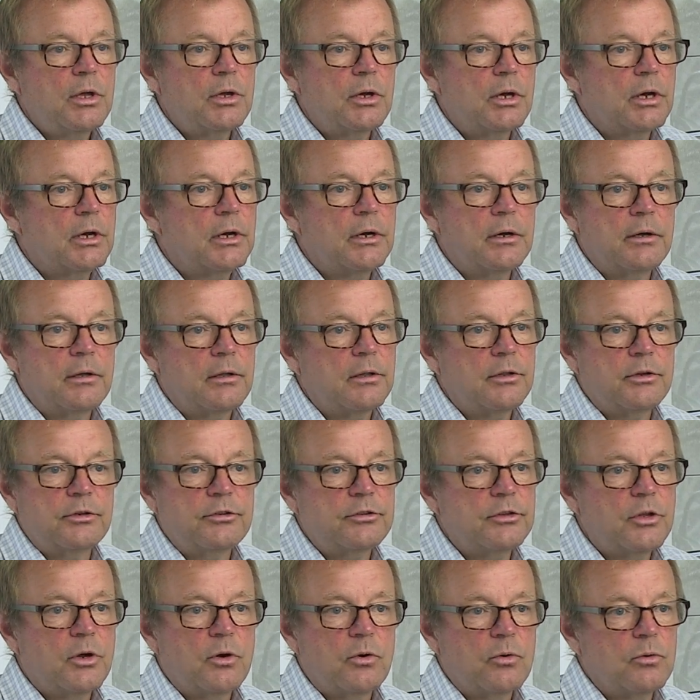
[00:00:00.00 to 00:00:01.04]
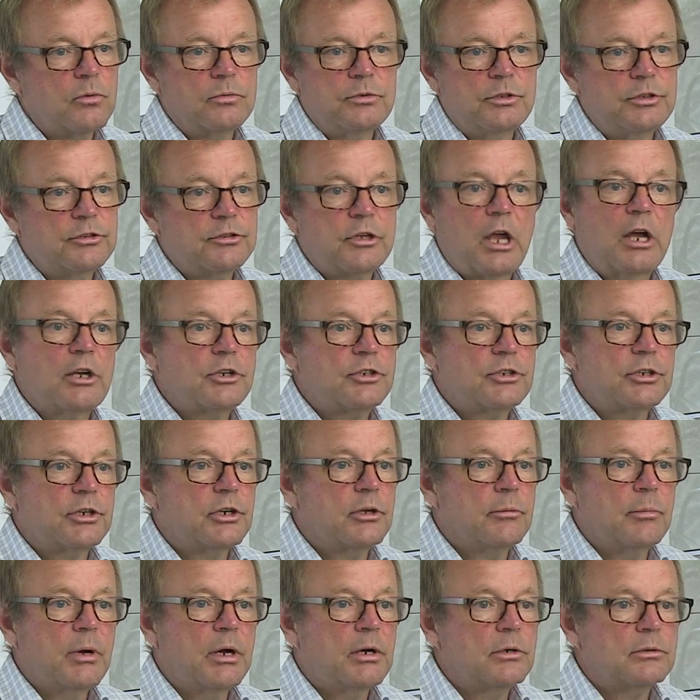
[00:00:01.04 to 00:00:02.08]
there's no discussion
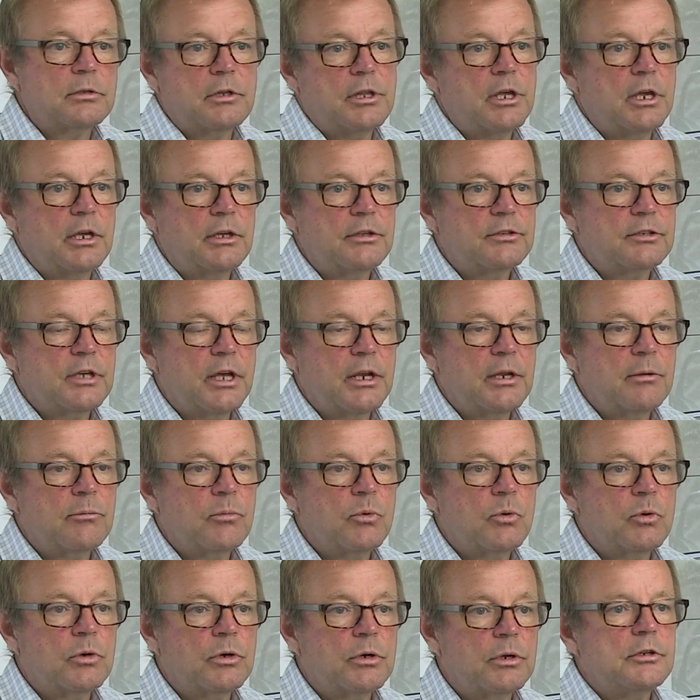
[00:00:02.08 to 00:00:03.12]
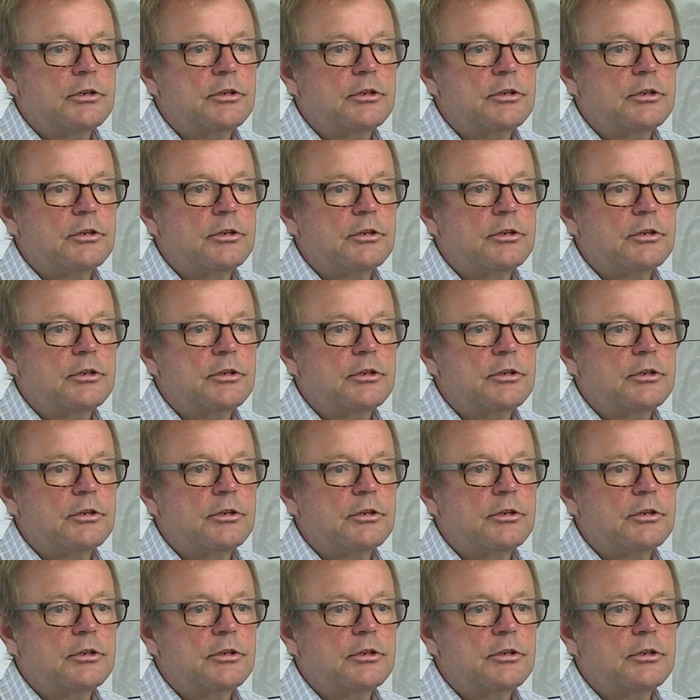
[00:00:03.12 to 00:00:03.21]
about things anymore.